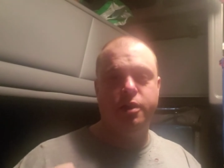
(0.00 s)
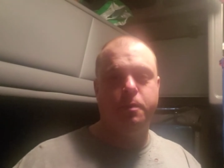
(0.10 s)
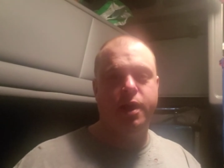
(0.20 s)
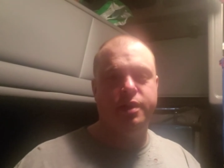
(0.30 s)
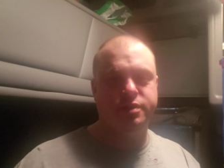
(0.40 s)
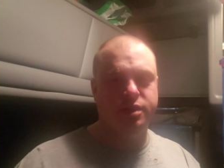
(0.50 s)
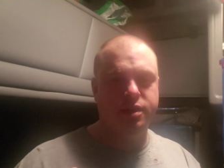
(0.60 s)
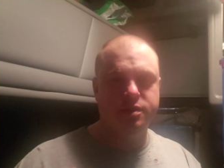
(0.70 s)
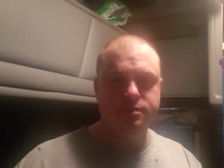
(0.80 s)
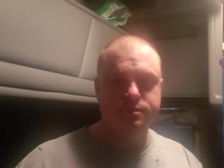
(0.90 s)

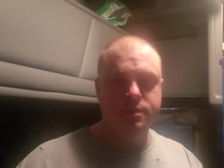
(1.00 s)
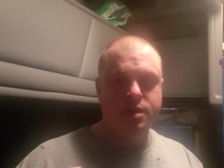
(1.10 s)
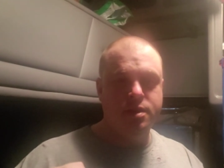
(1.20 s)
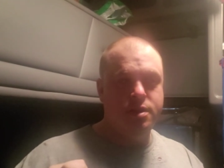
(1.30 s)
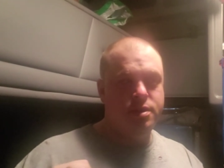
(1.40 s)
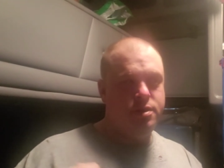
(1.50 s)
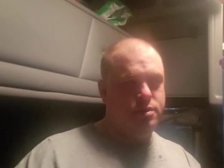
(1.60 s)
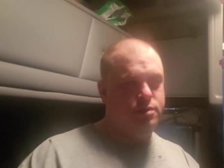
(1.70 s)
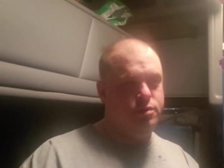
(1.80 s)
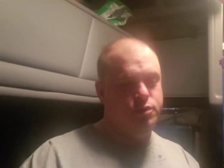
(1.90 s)
Nebraska
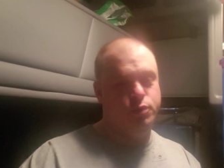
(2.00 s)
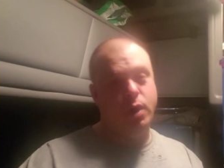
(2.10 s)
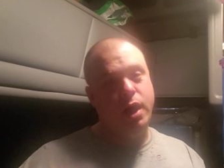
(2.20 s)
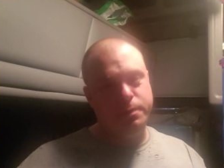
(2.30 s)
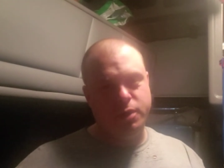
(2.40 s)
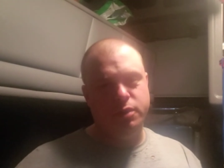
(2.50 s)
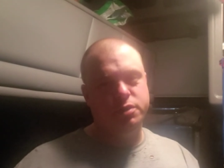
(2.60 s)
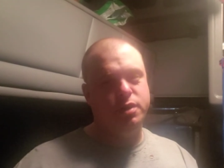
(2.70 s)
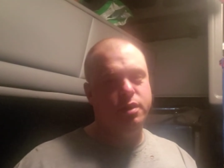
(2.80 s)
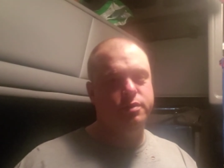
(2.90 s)
dropped all the
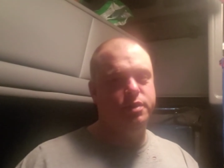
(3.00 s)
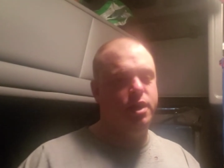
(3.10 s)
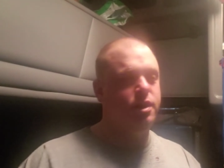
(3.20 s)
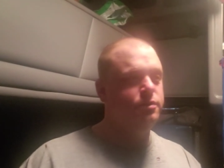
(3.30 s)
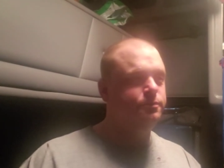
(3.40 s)
trailers there,